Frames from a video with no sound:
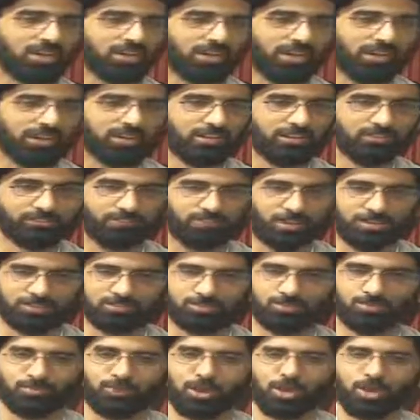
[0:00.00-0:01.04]
Lady
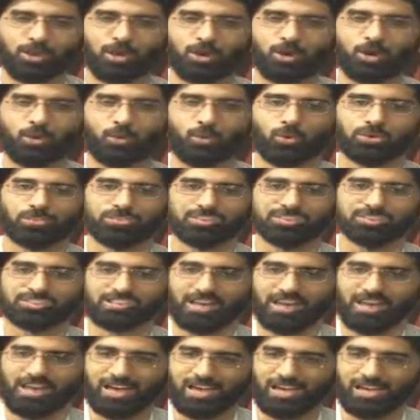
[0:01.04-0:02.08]
Fatima would
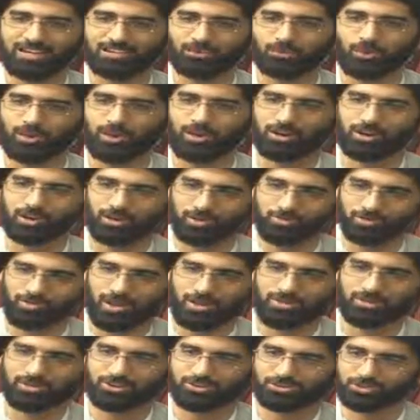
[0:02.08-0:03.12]
stand where her
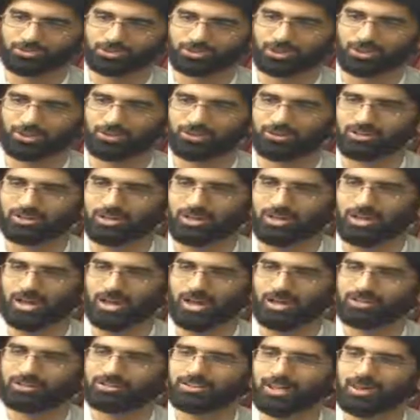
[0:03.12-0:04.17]
mother stood
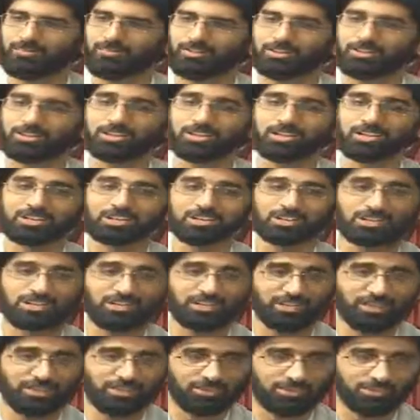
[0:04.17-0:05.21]
and lovingly
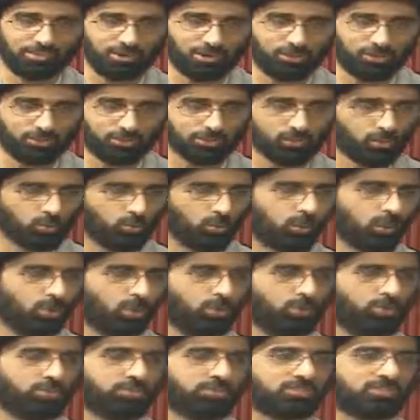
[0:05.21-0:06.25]
clean those
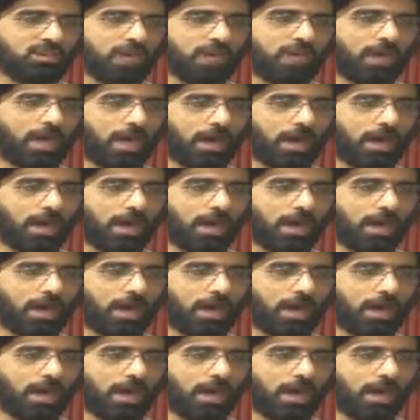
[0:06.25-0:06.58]
wounds